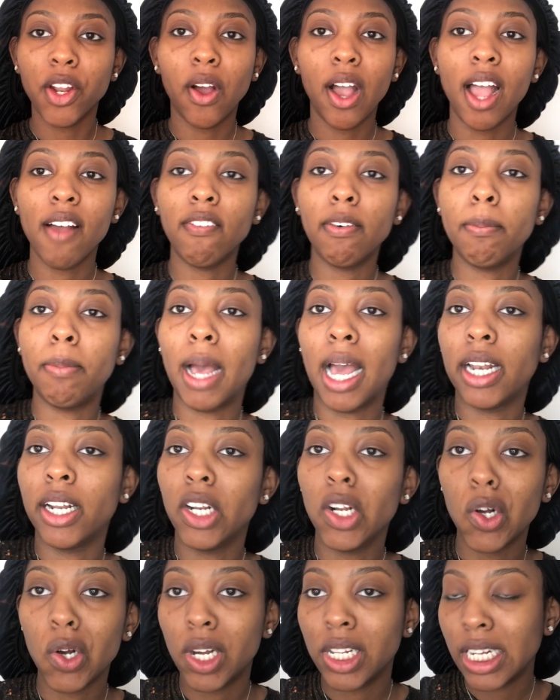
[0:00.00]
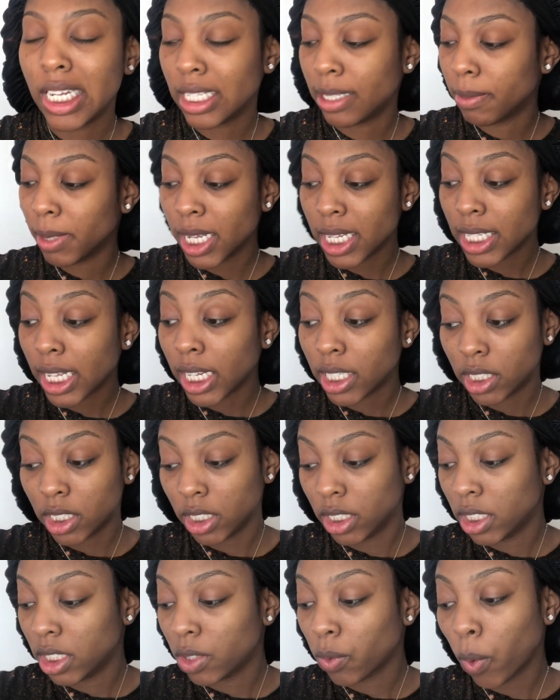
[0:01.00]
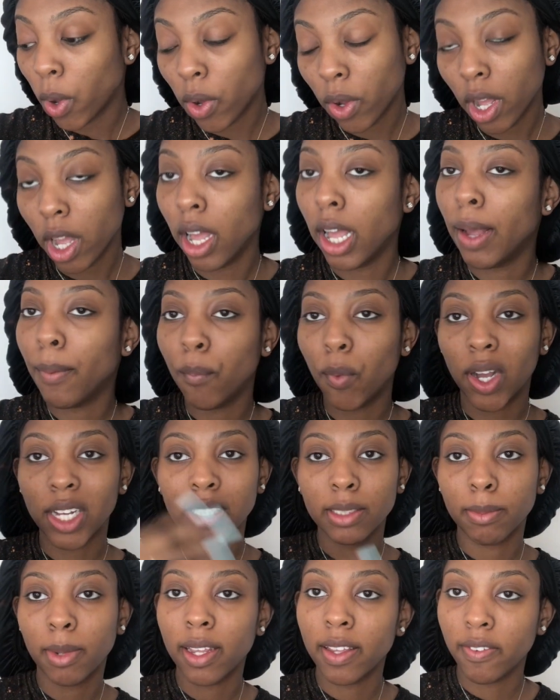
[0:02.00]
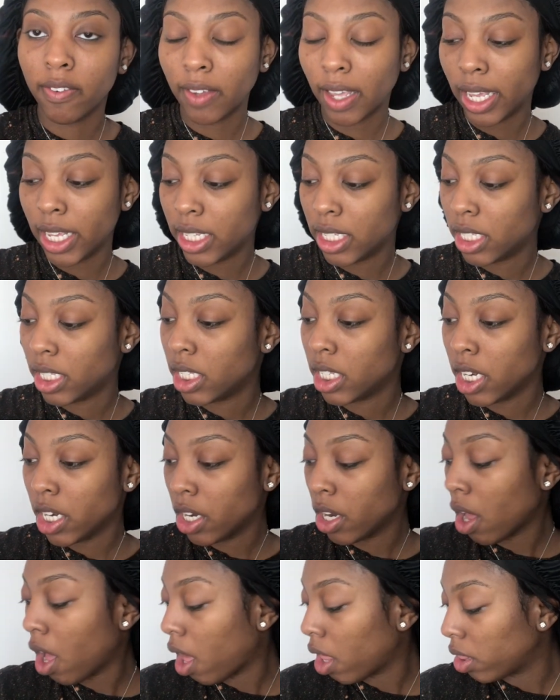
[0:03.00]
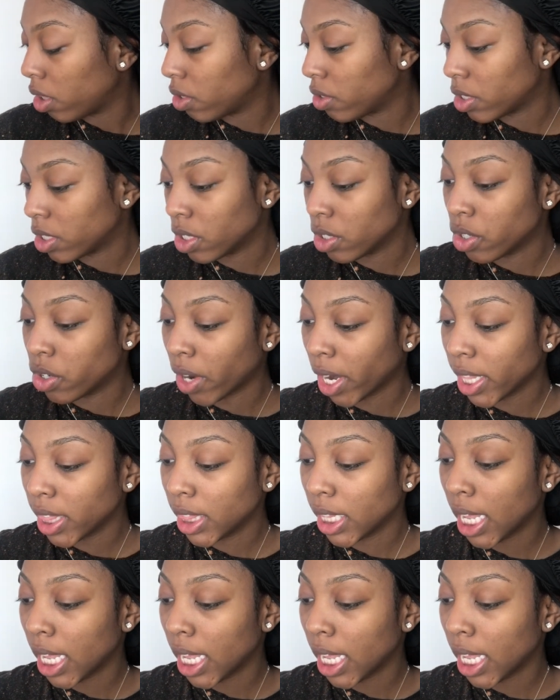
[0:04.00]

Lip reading: know I have a bonnet on, that's because I just woke up, washed my face and all those great